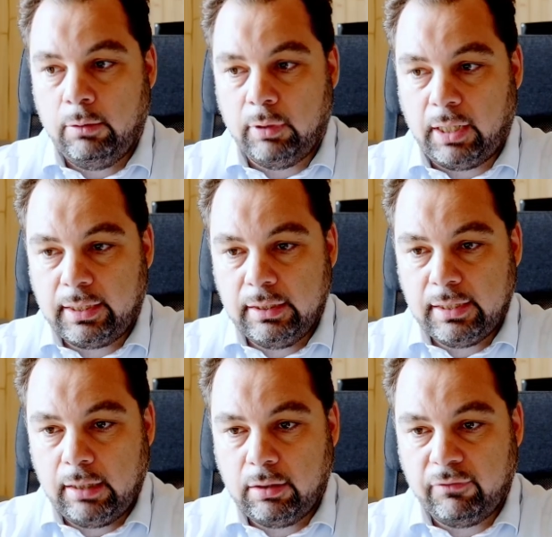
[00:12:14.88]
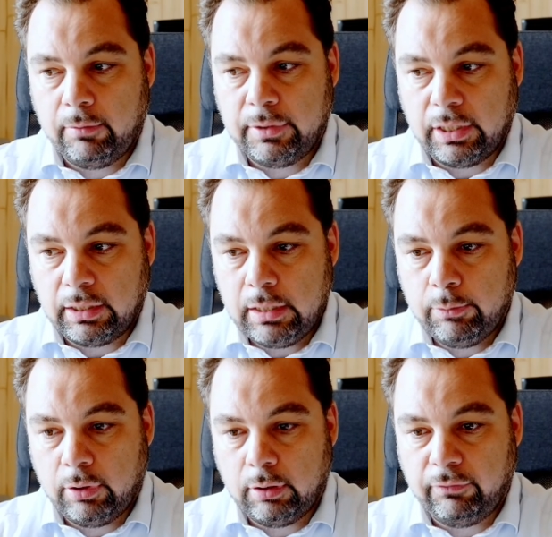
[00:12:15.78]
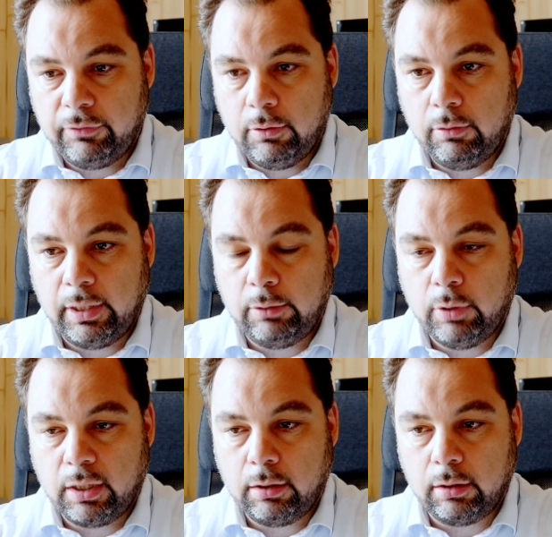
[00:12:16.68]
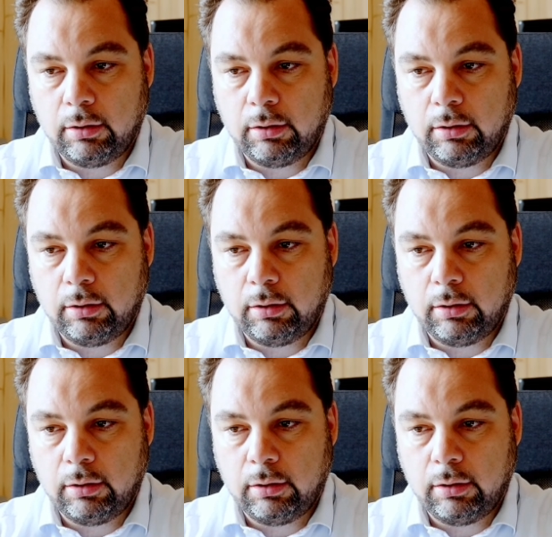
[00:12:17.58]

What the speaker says: What I can tell you from a technique point of view and working